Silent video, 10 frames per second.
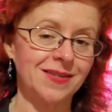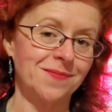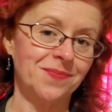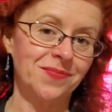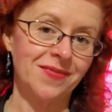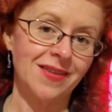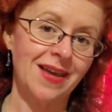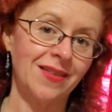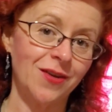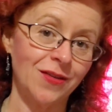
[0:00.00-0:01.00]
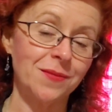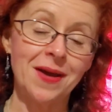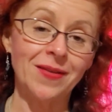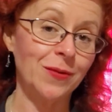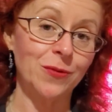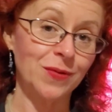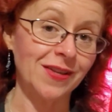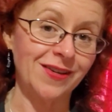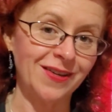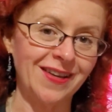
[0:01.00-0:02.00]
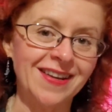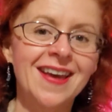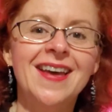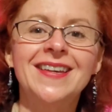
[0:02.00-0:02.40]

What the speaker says: them and thawed them out. They were really good.